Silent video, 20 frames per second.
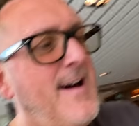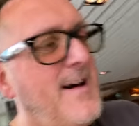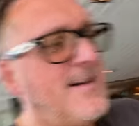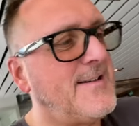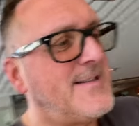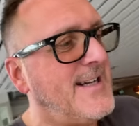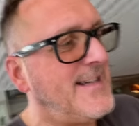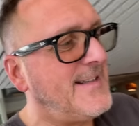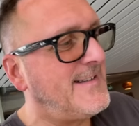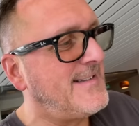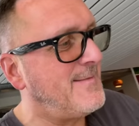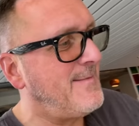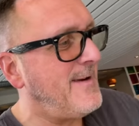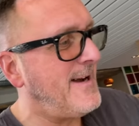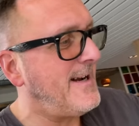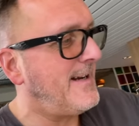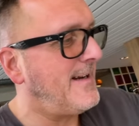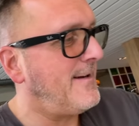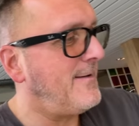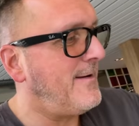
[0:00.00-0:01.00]
I'll taste the
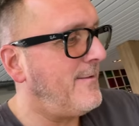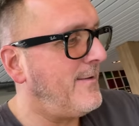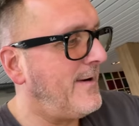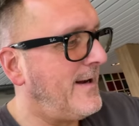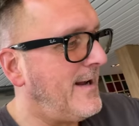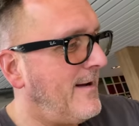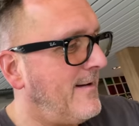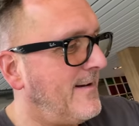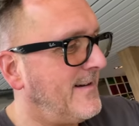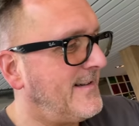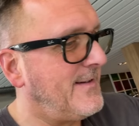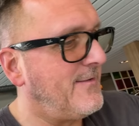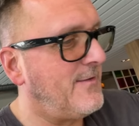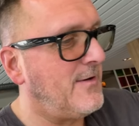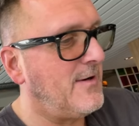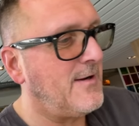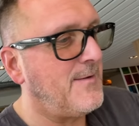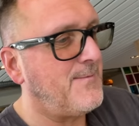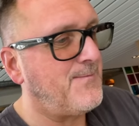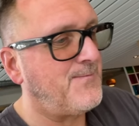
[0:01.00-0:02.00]
mango, here we go, let's have a
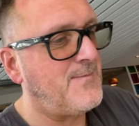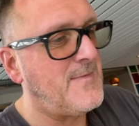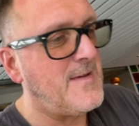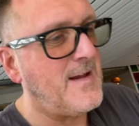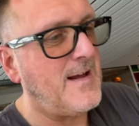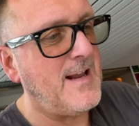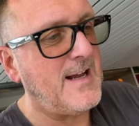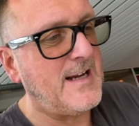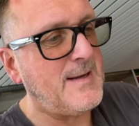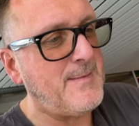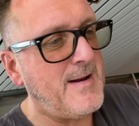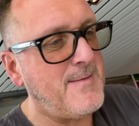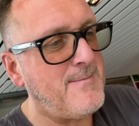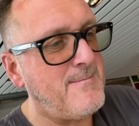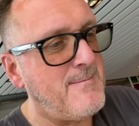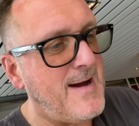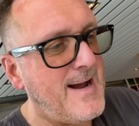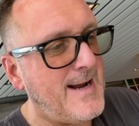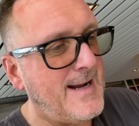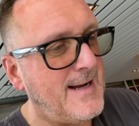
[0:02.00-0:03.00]
look. I like a bit of
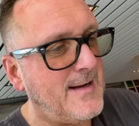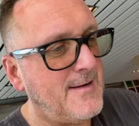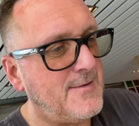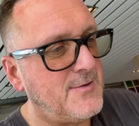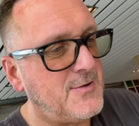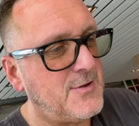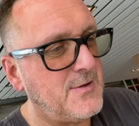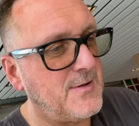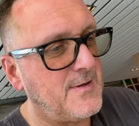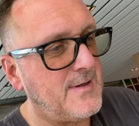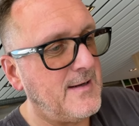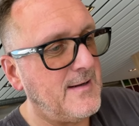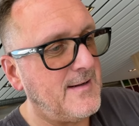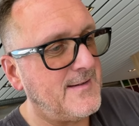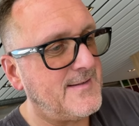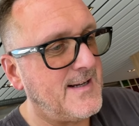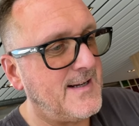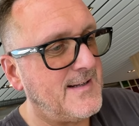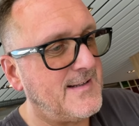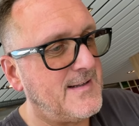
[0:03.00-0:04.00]
mango chutney,
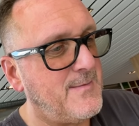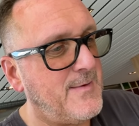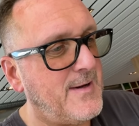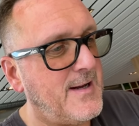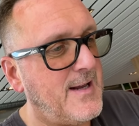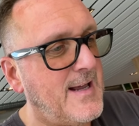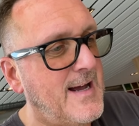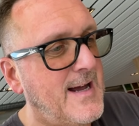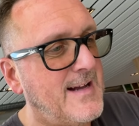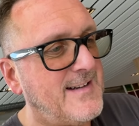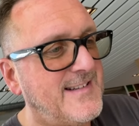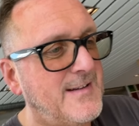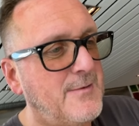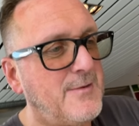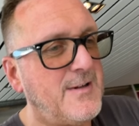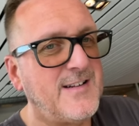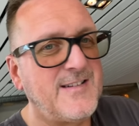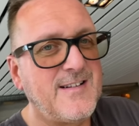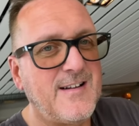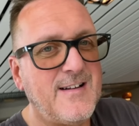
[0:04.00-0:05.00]
let's taste a bit of that, see
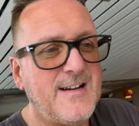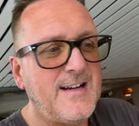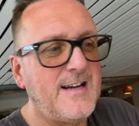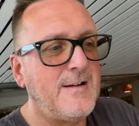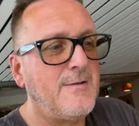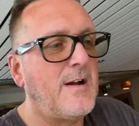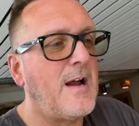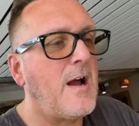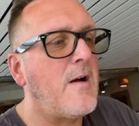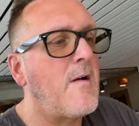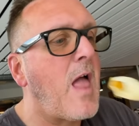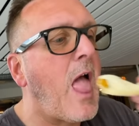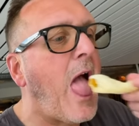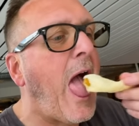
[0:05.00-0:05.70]
what it's like, here we go.